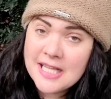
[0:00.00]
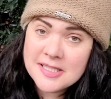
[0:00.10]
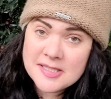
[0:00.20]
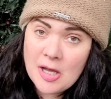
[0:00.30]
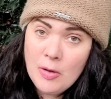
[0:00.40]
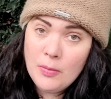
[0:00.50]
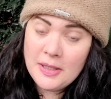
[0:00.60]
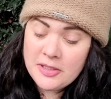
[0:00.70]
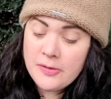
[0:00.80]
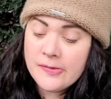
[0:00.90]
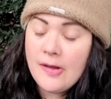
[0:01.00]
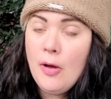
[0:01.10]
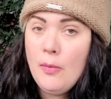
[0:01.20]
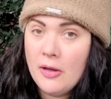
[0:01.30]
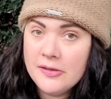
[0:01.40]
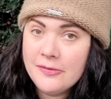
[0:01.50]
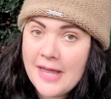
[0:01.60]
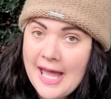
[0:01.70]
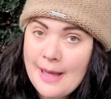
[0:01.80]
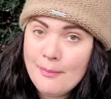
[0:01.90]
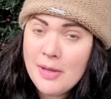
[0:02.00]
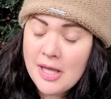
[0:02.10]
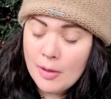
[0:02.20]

So when you sow one of them,